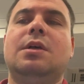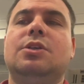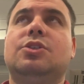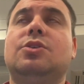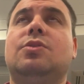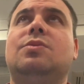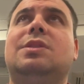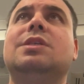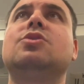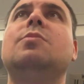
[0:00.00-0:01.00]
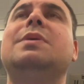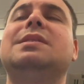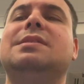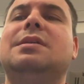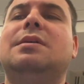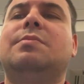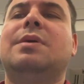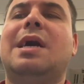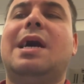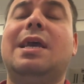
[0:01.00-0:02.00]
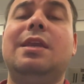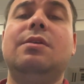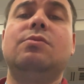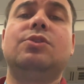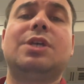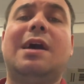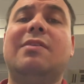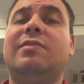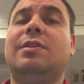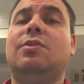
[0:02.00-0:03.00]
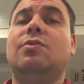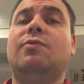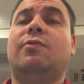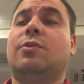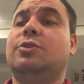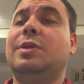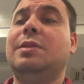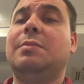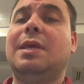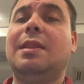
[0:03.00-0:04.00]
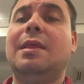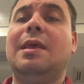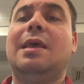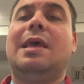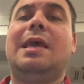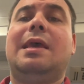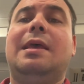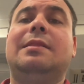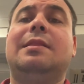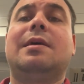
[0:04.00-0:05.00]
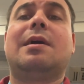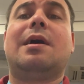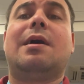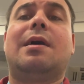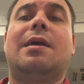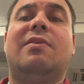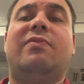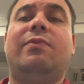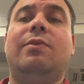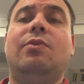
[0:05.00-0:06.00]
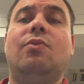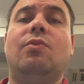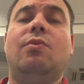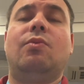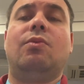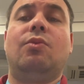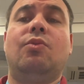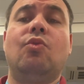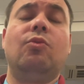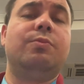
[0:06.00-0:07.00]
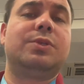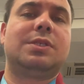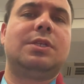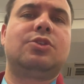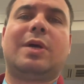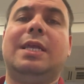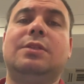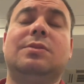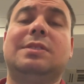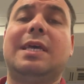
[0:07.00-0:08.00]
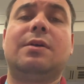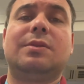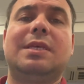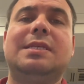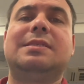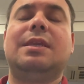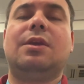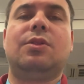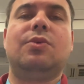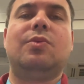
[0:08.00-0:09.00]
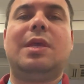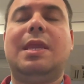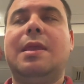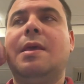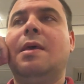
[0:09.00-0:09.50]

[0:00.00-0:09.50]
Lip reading: So this opens up a huge avenue for treatment, and there are a few groups trying to tackle this, including